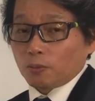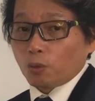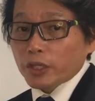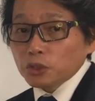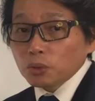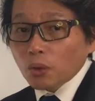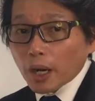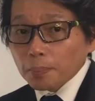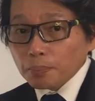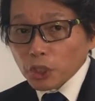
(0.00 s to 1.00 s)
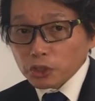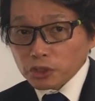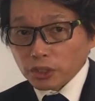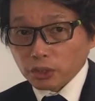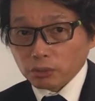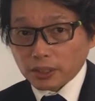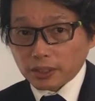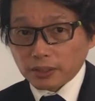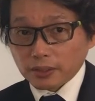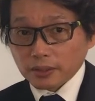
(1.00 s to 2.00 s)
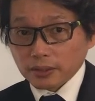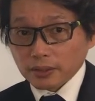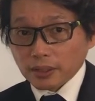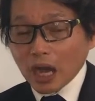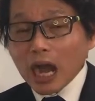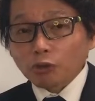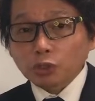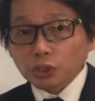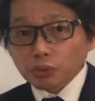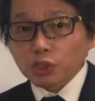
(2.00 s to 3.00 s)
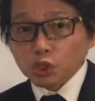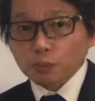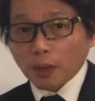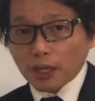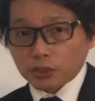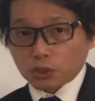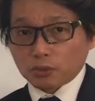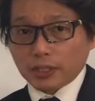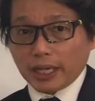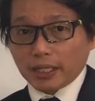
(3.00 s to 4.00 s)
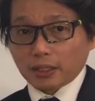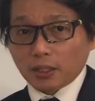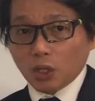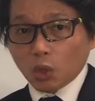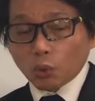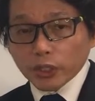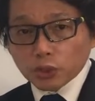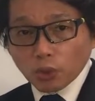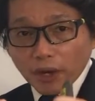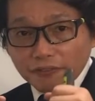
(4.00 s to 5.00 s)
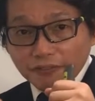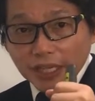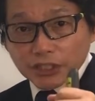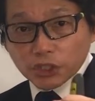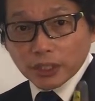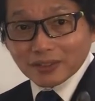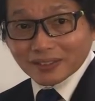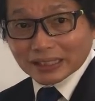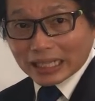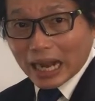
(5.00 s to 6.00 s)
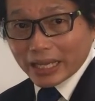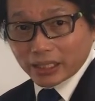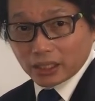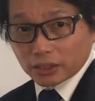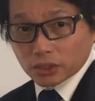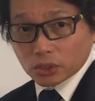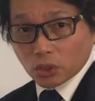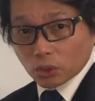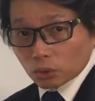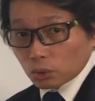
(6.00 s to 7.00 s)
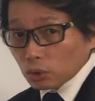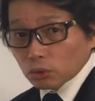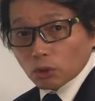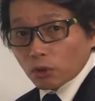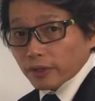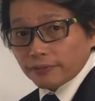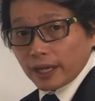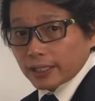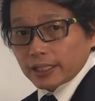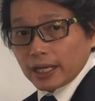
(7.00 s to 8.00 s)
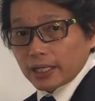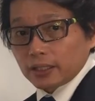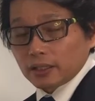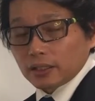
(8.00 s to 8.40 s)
When you are persecuted, how do you respond to that? When you are facing trials, do you glorify God?